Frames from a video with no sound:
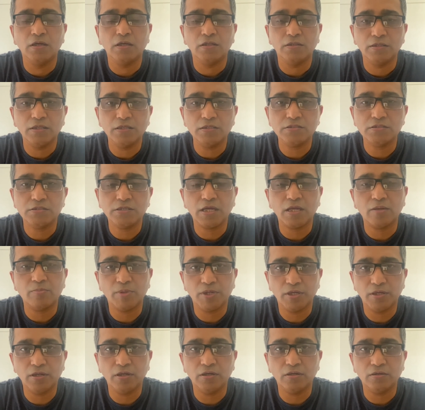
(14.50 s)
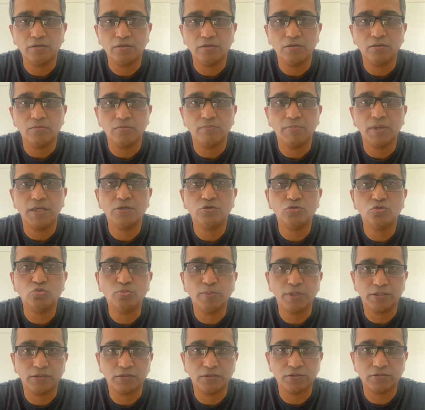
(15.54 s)
This can be done by two
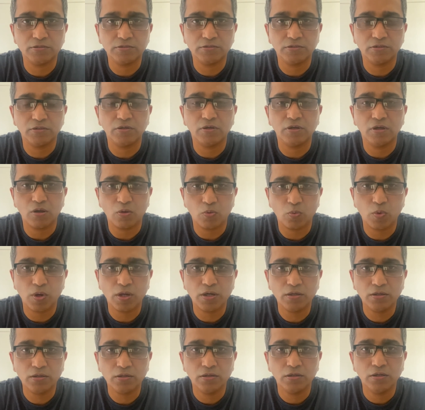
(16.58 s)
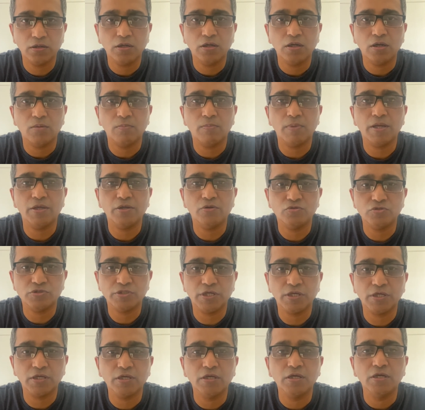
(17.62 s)
methods. One, by
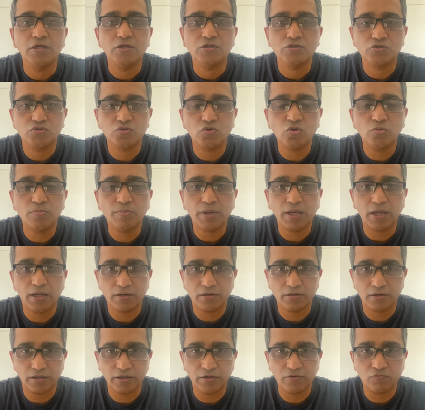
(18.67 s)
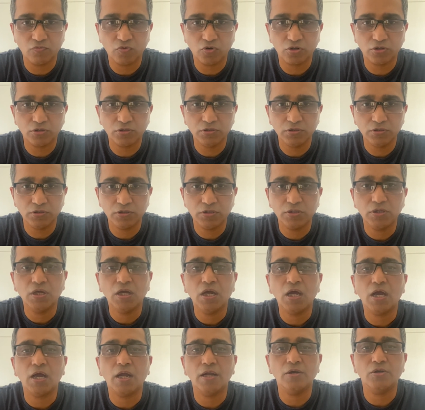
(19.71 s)
using soap and running water,
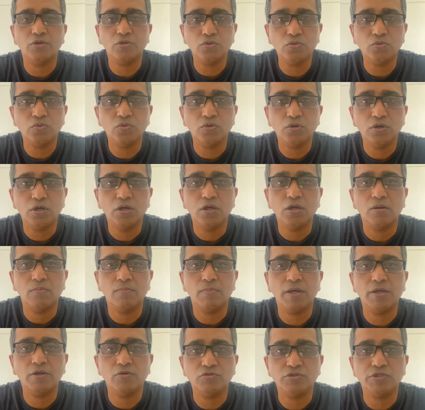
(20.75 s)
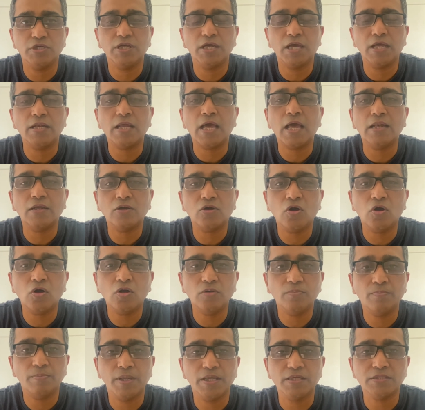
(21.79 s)
and two, by using an
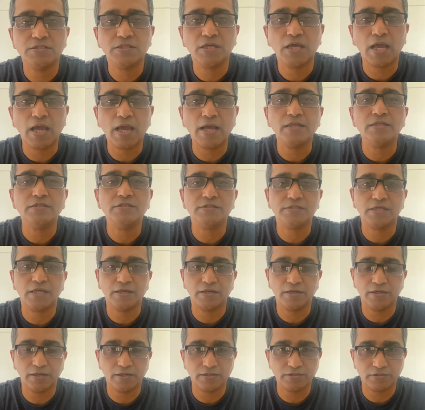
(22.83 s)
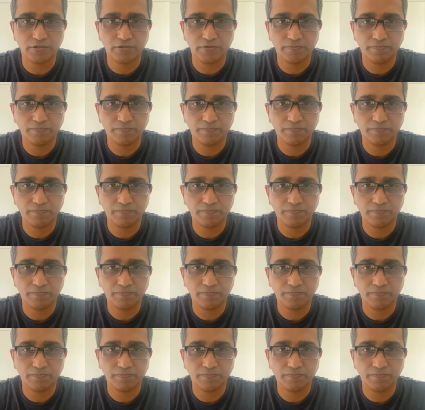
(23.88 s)
alcohol-based hand sanitizer.